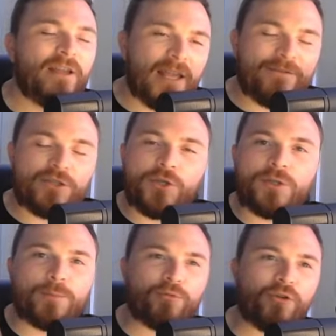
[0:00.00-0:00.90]
either due
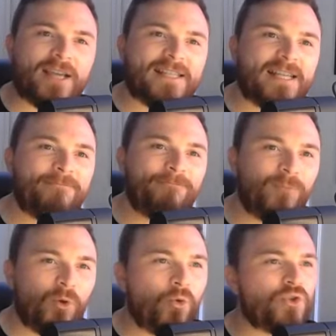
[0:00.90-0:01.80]
to pricing
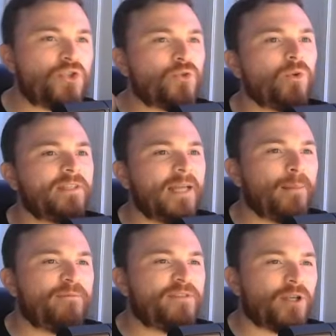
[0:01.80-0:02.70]
or squad
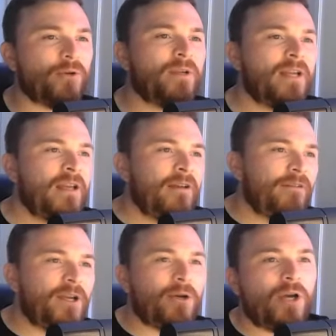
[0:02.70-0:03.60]
depth. So
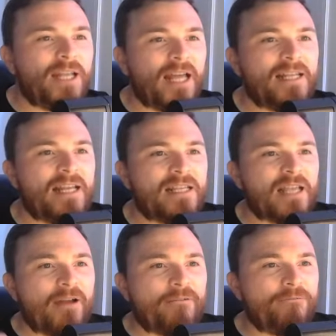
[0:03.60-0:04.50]
Theo Hernandez
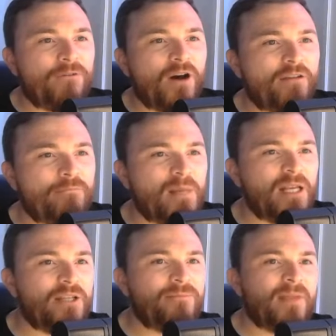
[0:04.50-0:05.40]
at 5
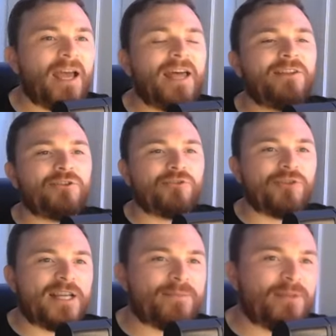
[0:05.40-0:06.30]
million and
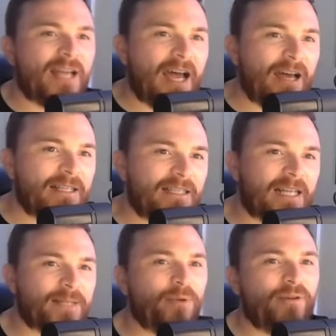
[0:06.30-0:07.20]
Griezmann at
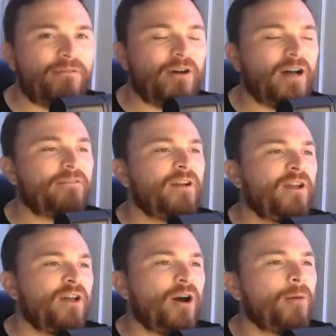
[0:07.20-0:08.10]
6.5 are
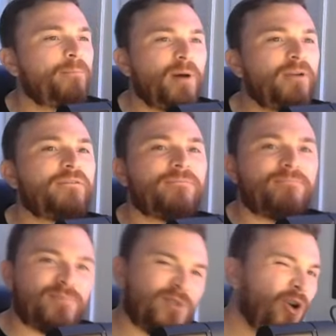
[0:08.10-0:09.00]
both
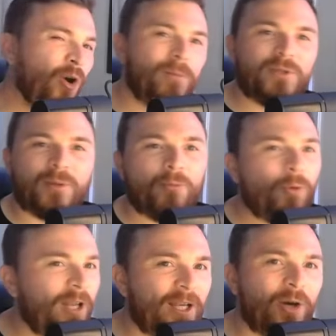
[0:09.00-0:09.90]
top
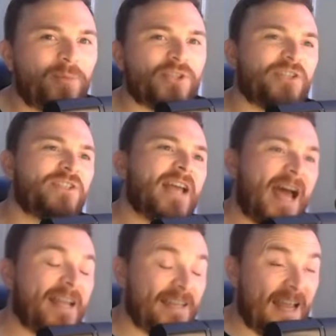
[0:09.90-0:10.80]
quality options
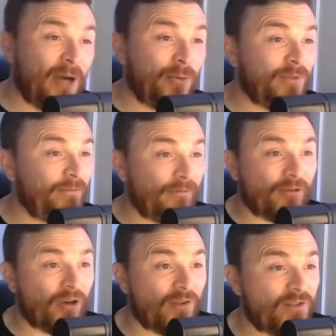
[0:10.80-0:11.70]
and nailed for
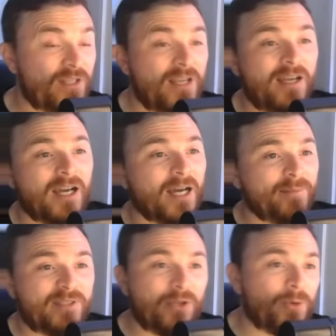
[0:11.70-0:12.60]
France.
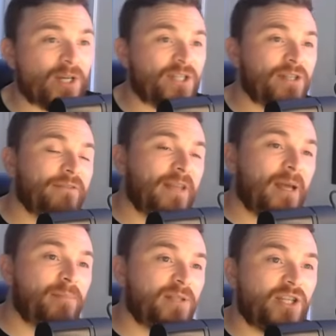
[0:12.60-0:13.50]
There's no question of
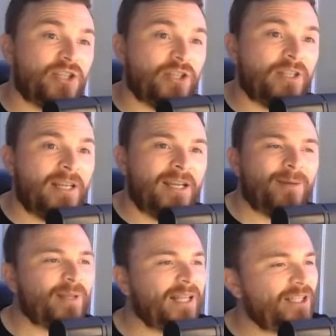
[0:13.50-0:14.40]
their position,
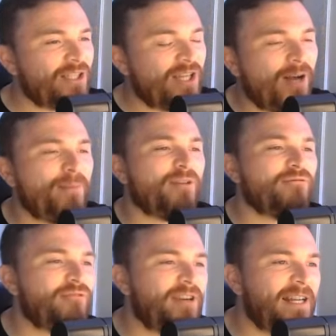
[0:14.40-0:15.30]
but they just come at a
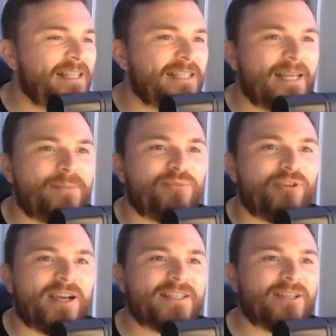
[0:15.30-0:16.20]
really steep
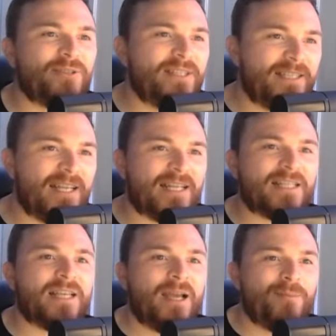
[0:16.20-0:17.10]
price. So
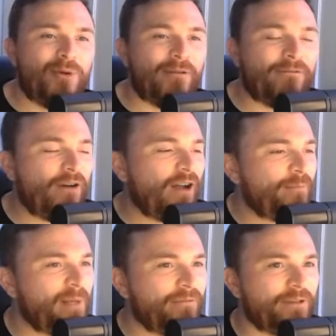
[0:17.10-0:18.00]
6.5
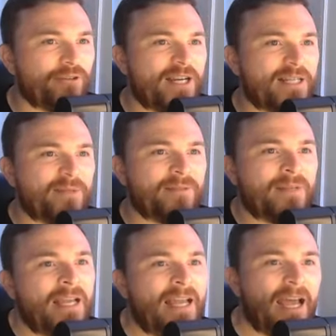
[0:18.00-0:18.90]
million for Griezmann
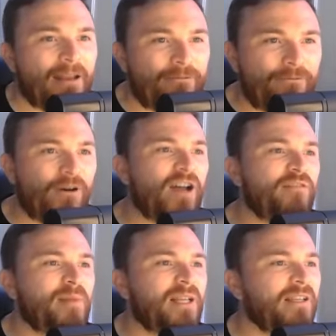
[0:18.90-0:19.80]
and
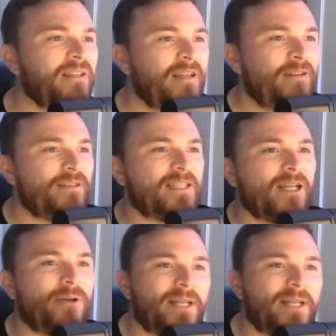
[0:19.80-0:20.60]
5 million for Teo